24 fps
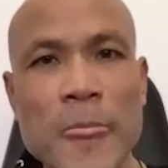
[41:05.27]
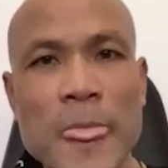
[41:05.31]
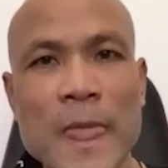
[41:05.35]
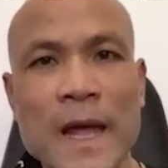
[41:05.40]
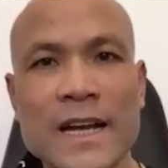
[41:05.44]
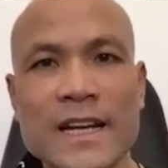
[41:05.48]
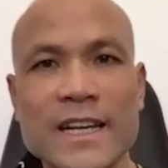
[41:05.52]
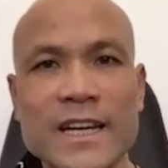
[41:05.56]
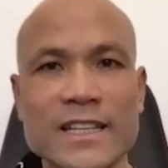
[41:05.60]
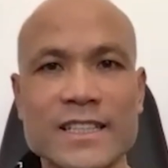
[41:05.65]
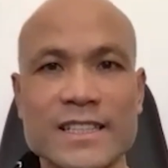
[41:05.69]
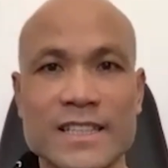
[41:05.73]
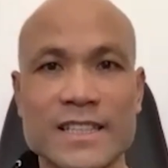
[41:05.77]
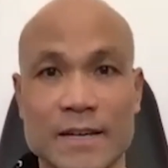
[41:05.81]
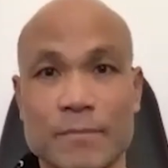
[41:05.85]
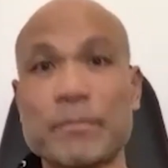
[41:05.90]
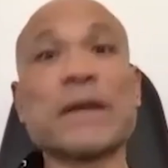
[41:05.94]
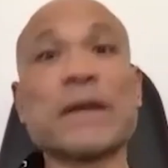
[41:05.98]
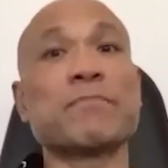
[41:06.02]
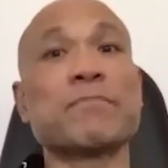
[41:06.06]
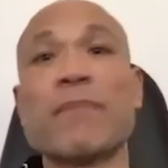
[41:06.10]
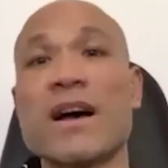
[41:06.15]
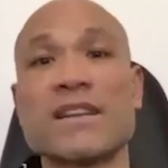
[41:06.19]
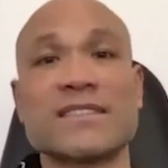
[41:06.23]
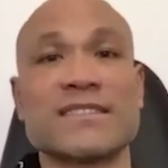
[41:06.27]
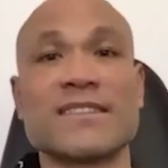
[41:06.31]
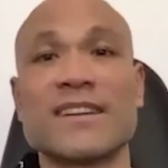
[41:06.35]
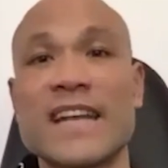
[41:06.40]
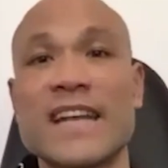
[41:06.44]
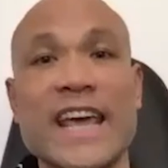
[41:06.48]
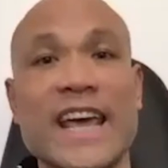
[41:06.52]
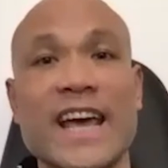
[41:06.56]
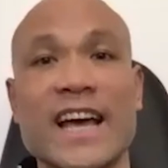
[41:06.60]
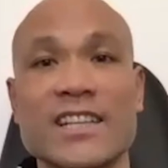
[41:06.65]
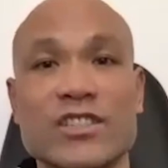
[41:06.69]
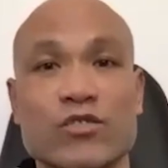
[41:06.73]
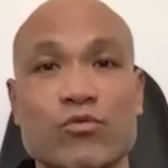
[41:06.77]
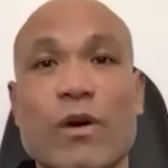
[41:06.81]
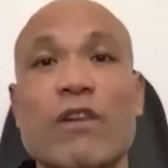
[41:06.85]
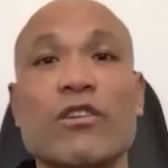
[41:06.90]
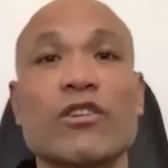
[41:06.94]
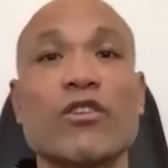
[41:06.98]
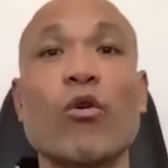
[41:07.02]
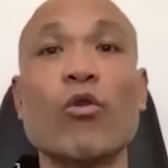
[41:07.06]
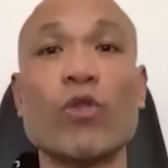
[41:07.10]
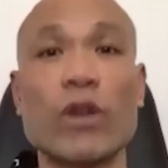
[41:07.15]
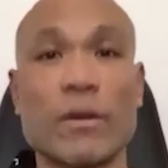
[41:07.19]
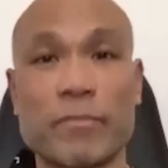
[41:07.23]
There's Pit Master there as well, and
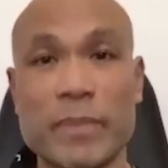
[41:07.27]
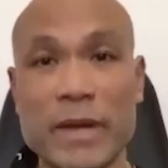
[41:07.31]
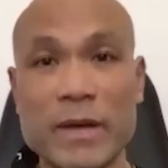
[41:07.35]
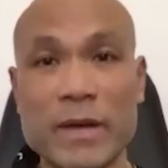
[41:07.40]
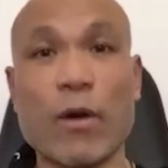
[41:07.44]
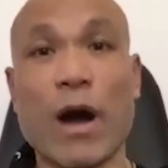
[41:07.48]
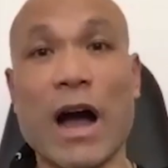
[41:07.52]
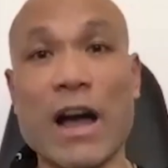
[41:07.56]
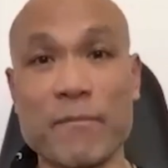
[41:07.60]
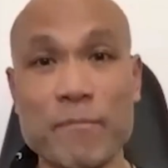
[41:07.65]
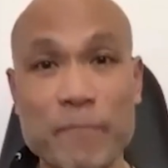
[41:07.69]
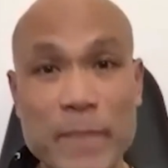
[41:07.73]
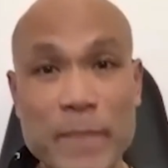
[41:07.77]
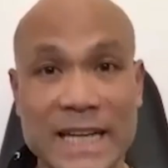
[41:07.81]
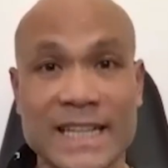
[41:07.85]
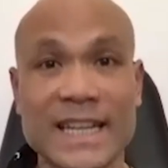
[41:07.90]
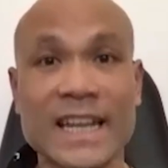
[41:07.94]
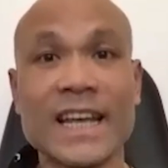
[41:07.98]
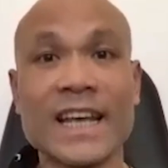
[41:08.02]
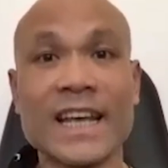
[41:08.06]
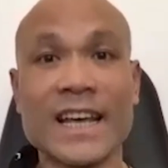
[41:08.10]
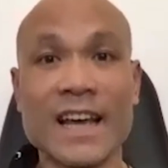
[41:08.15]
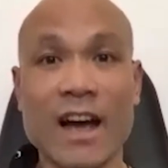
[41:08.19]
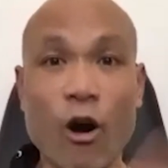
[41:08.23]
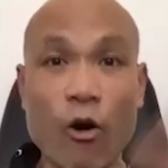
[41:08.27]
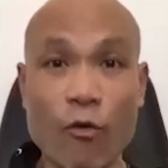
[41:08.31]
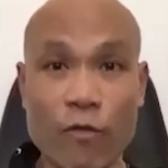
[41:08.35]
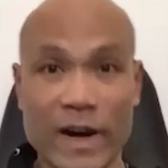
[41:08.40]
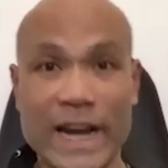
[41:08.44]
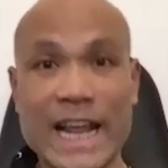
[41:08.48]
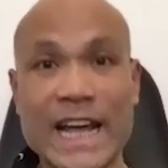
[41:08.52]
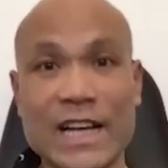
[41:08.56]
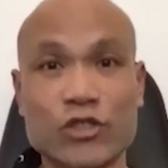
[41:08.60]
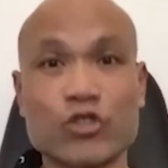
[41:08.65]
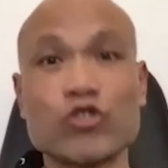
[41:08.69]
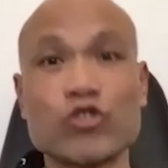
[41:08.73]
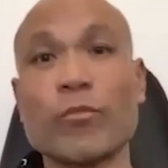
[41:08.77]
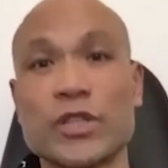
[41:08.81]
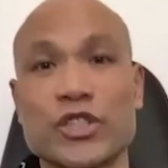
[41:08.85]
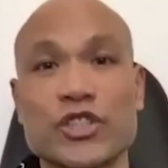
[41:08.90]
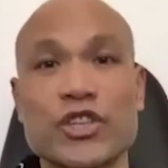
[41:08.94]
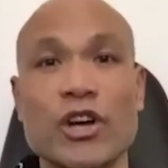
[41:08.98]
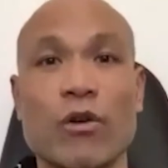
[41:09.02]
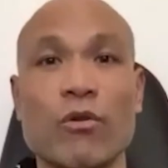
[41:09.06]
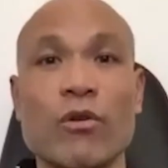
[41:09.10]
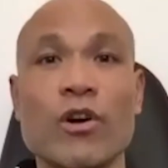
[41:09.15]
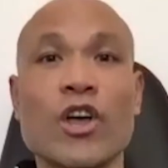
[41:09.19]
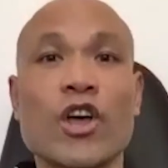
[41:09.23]
all the people I met over there, super
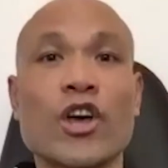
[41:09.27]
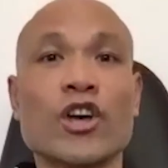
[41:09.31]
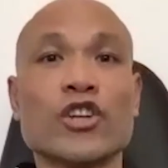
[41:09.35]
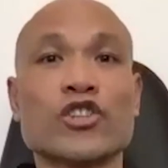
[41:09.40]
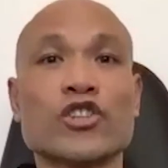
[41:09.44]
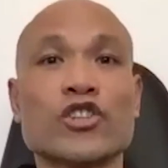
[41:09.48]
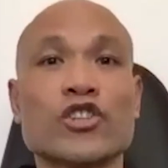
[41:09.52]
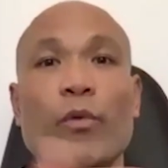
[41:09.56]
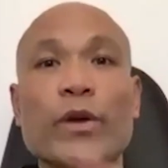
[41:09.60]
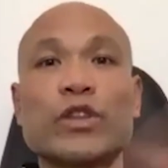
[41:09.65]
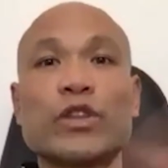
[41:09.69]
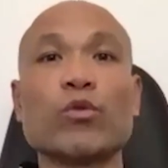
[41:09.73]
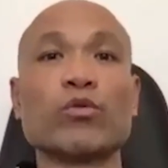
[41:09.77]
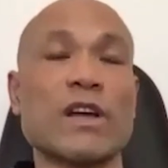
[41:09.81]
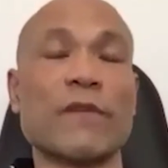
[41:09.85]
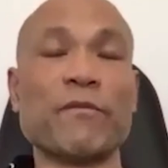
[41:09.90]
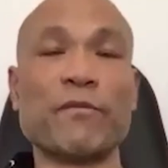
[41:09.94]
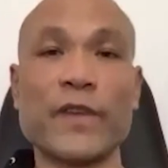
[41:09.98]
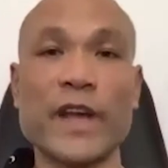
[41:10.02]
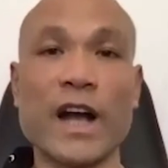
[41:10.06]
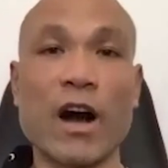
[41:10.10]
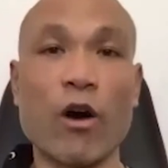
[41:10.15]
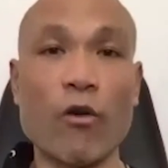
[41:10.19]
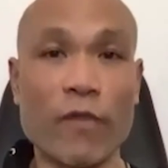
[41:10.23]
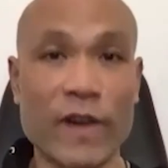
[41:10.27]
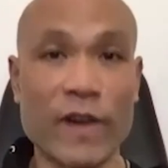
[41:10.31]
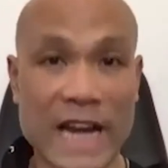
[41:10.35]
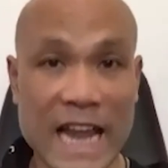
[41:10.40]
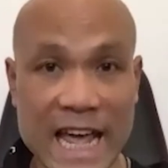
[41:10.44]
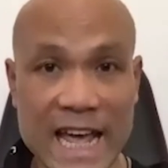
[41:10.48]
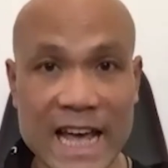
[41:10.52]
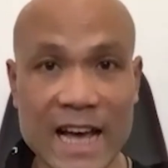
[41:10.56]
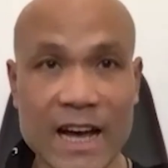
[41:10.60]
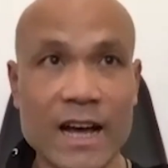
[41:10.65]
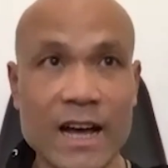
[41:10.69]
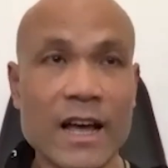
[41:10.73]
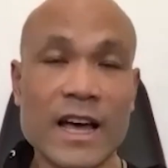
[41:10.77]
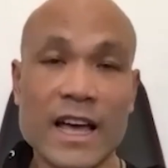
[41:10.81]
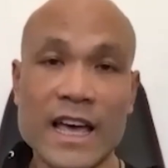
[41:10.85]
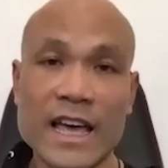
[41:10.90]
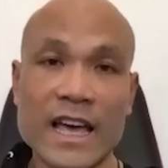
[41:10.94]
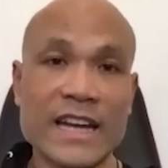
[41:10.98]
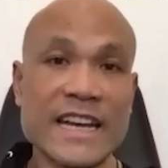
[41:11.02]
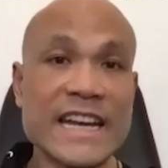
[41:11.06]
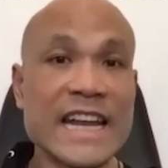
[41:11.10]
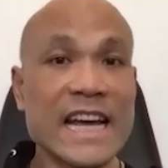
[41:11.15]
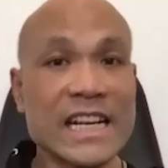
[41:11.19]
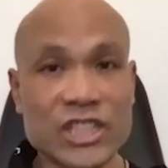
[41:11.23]
show. So we do something over there
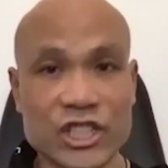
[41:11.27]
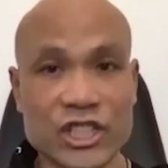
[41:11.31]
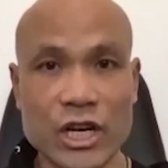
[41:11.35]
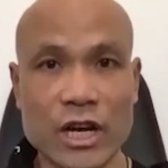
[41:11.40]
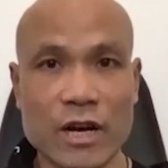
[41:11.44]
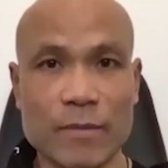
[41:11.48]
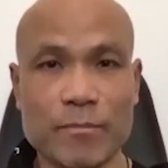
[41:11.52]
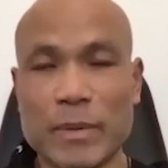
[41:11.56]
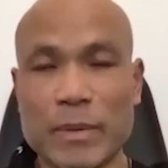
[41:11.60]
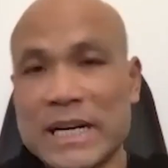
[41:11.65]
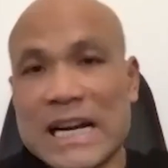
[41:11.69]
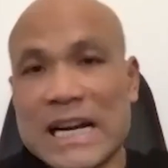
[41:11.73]
next year, but